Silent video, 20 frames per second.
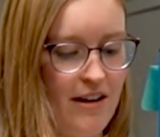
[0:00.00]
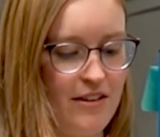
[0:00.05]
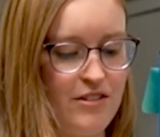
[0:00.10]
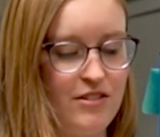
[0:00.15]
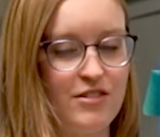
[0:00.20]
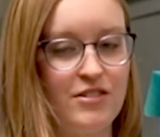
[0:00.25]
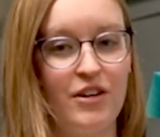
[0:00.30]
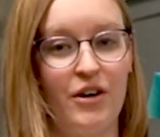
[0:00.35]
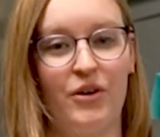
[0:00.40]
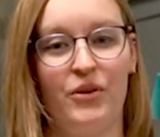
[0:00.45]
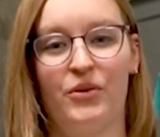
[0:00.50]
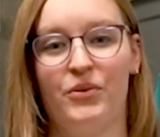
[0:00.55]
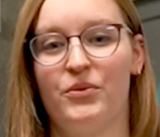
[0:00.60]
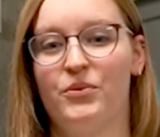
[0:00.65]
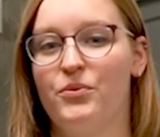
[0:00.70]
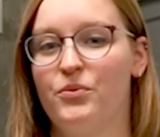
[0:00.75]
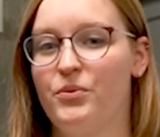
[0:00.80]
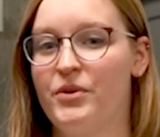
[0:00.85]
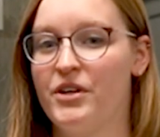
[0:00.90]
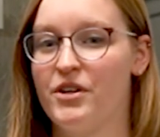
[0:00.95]
So
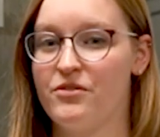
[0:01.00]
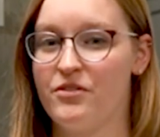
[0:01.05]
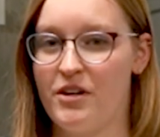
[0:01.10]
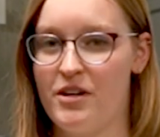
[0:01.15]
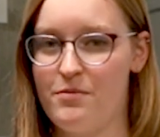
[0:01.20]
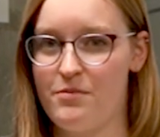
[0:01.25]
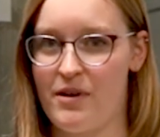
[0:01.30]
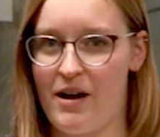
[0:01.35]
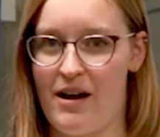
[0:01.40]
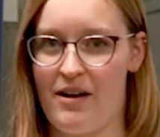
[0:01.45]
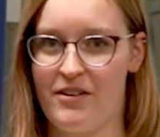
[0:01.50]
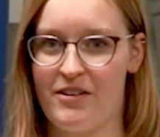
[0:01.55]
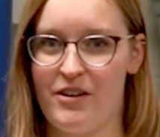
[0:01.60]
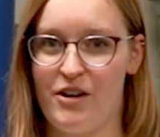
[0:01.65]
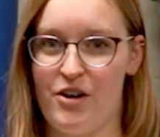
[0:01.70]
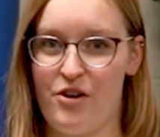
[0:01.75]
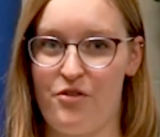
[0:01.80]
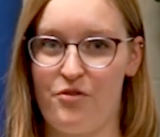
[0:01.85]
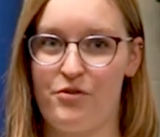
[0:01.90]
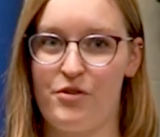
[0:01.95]
we are very proud
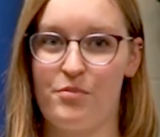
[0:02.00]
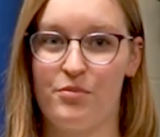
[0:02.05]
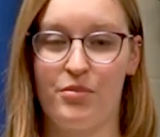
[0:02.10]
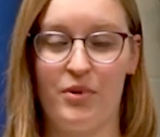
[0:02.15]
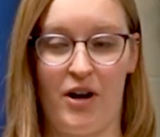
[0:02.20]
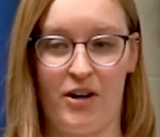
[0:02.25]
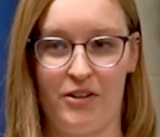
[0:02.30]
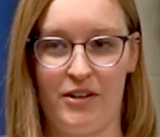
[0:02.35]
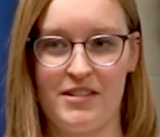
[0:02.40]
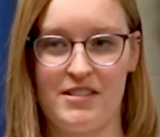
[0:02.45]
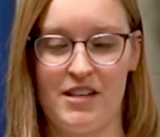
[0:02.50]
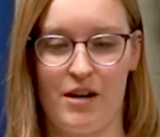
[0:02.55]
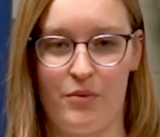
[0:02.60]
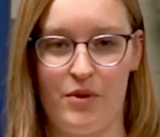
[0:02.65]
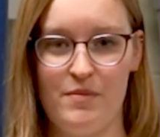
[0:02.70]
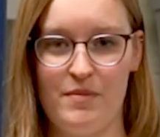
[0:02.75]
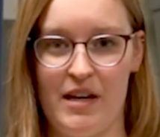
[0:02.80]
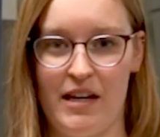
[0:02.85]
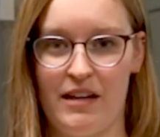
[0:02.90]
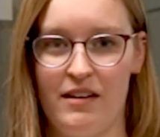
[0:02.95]
of the progress that
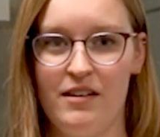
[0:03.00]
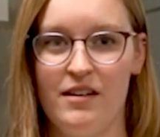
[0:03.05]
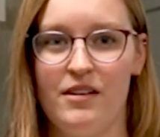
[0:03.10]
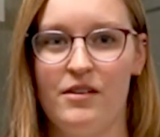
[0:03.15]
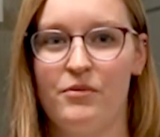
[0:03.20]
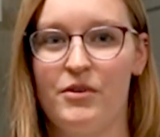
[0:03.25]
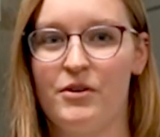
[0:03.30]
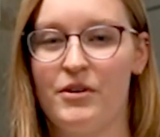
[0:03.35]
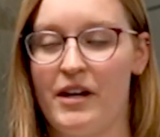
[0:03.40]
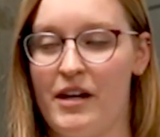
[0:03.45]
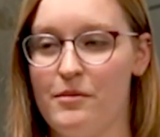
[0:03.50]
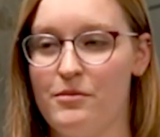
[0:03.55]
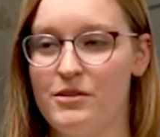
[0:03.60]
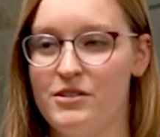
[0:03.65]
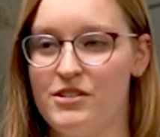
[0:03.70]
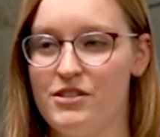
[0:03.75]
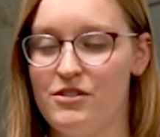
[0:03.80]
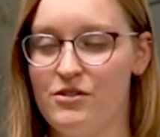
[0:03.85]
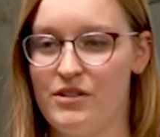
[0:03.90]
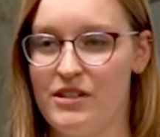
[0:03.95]
we made. We were able
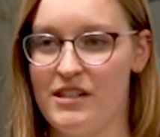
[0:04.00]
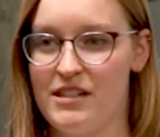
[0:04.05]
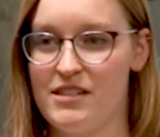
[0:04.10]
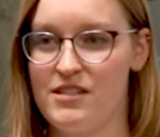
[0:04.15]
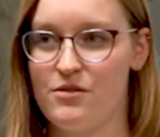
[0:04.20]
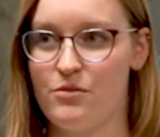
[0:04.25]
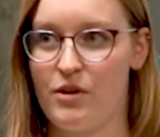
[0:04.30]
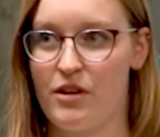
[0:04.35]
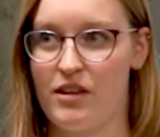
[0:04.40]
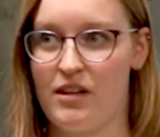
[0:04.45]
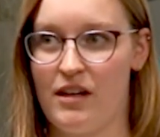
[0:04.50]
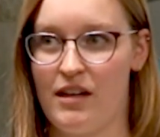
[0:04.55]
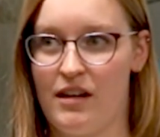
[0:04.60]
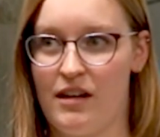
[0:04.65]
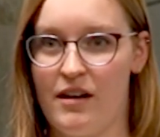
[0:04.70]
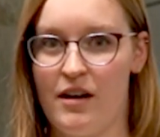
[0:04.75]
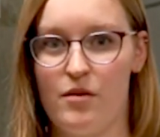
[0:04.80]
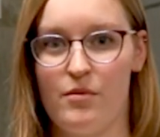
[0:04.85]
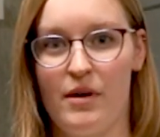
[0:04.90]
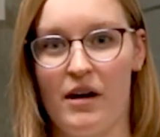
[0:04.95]
to do this
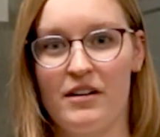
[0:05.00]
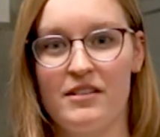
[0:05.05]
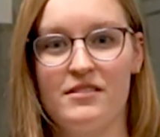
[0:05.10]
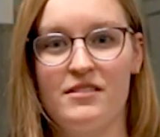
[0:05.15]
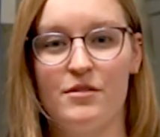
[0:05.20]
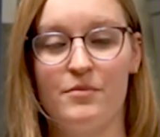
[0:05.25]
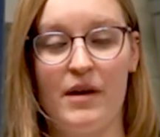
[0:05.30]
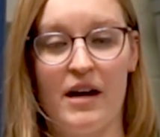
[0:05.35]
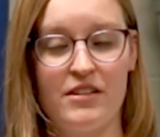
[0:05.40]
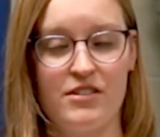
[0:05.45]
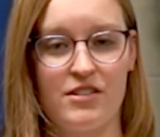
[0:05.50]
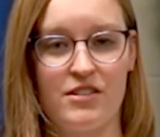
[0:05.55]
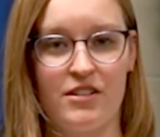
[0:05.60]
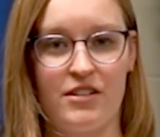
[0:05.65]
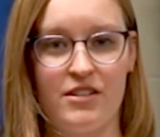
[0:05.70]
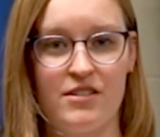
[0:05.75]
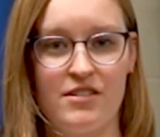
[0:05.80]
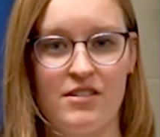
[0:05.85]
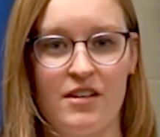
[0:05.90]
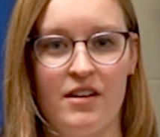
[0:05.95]
within about a
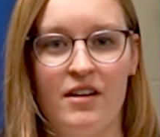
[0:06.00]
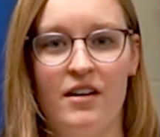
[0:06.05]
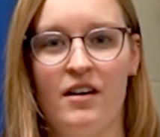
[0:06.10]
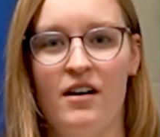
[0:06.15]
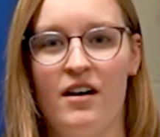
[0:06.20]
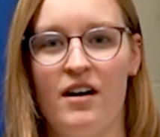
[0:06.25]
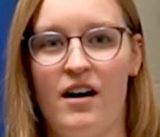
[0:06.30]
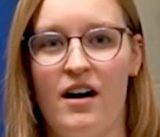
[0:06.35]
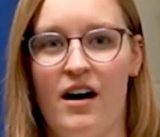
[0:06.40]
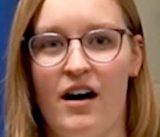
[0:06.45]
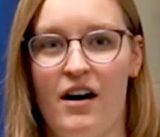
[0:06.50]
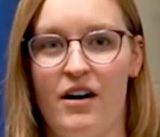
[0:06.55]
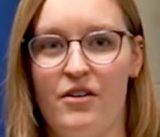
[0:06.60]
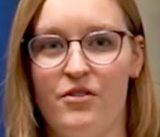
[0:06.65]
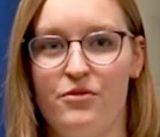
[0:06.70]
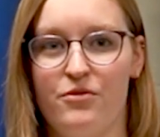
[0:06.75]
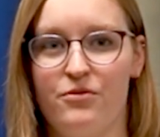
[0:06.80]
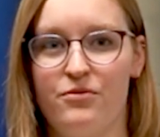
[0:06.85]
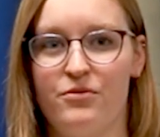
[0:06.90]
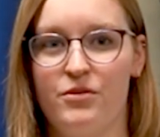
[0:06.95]
semester's
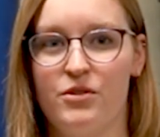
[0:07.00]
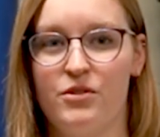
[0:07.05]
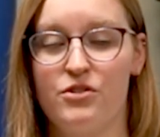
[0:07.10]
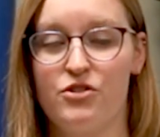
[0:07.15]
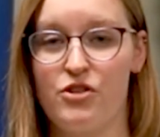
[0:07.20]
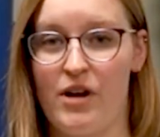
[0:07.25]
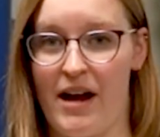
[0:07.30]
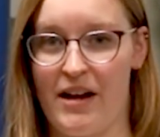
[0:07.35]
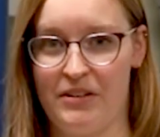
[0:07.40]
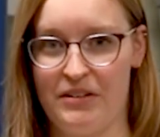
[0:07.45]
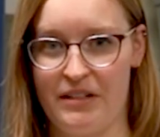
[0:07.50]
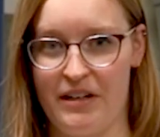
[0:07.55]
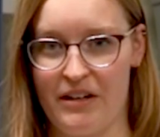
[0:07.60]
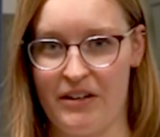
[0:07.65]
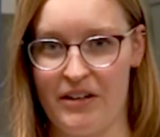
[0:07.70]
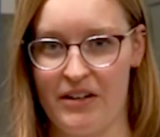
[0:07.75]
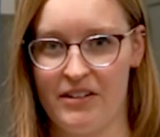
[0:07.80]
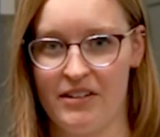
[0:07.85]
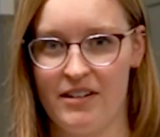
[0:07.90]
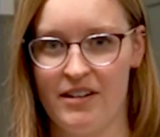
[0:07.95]
of trial and
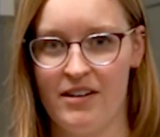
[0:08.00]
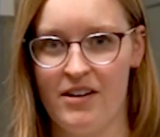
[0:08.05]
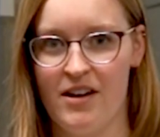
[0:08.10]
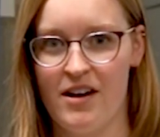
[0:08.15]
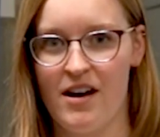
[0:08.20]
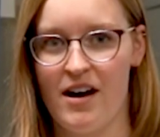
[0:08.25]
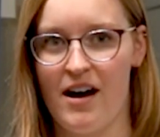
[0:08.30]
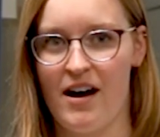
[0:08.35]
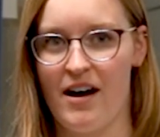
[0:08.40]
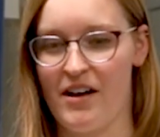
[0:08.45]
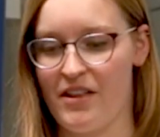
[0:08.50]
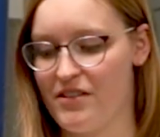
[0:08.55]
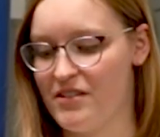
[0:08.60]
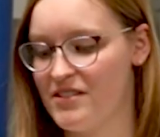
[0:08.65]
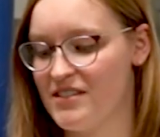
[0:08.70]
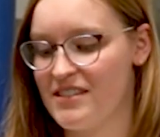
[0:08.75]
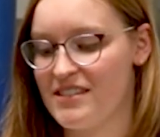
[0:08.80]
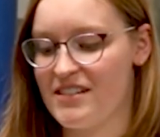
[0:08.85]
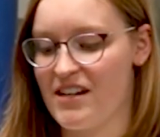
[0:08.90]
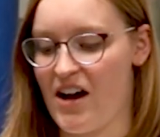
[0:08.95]
error.
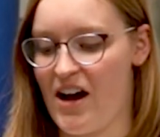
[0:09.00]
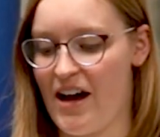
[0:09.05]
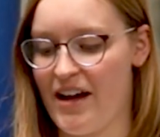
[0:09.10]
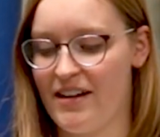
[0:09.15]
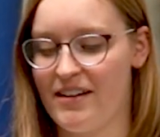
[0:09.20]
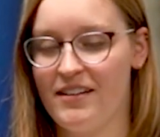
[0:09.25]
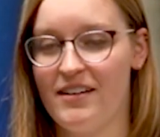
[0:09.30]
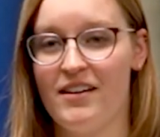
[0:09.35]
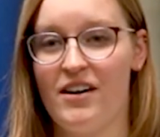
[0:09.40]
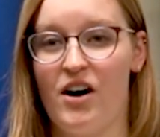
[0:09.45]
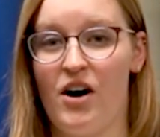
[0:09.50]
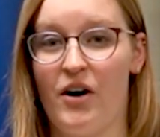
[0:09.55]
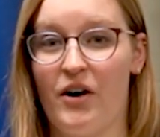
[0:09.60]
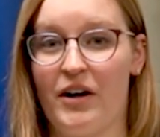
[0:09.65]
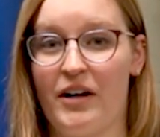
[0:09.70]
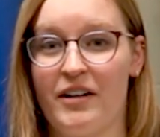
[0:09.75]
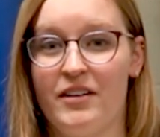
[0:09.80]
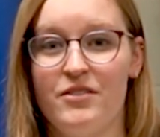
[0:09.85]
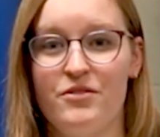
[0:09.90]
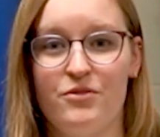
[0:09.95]
This is not
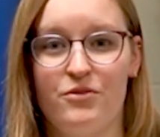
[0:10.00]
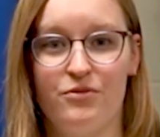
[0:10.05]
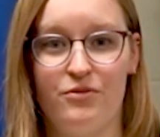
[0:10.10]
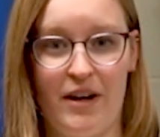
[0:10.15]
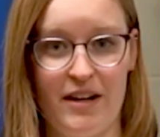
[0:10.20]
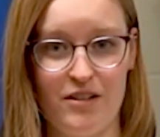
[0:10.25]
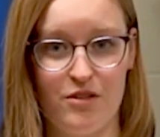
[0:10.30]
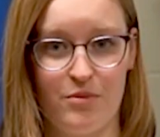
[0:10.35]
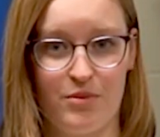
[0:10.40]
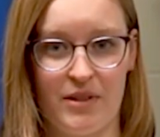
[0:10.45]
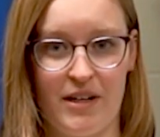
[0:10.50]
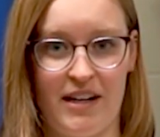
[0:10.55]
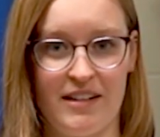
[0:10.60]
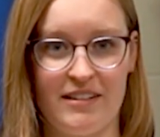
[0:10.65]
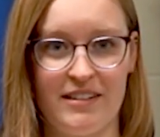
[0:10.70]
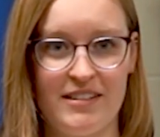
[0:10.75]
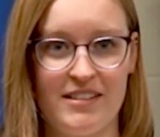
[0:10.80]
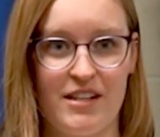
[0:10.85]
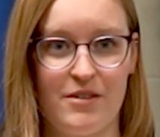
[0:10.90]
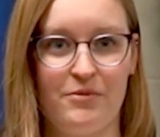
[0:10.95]
our final
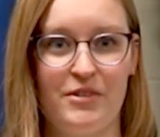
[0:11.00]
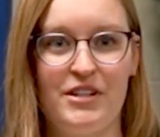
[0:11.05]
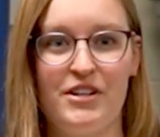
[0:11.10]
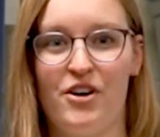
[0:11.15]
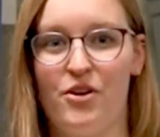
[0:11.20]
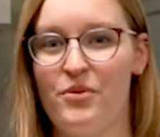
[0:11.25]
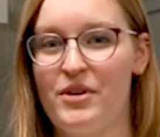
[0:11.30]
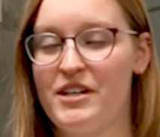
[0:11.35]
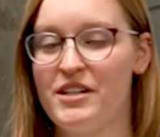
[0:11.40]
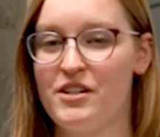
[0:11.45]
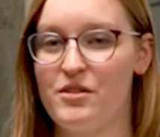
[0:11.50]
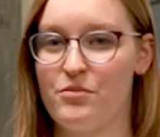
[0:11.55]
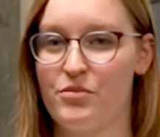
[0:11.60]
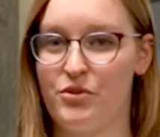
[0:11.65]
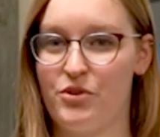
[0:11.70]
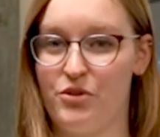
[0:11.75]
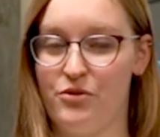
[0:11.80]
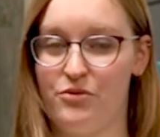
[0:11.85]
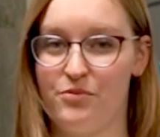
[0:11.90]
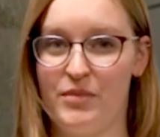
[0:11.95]
product, and we know we can
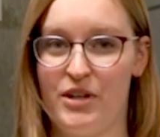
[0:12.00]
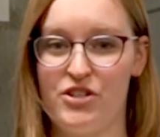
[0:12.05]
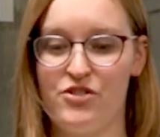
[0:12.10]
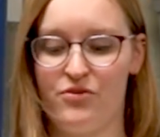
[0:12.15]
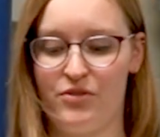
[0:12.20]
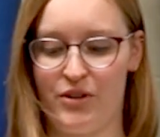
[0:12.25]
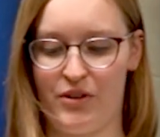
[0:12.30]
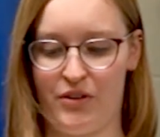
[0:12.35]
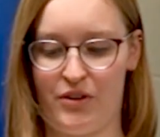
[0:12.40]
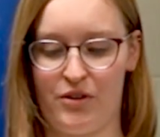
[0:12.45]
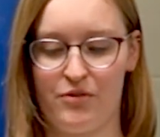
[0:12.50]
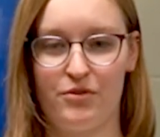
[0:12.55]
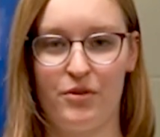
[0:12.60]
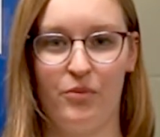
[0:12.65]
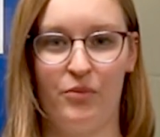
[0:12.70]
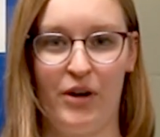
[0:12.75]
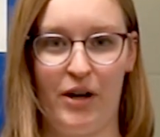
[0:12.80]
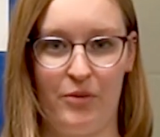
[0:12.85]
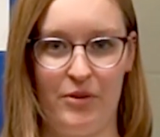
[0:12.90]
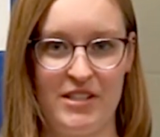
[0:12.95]
improve much further
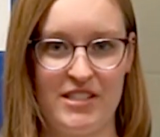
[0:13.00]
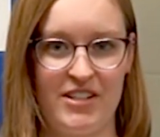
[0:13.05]
from where we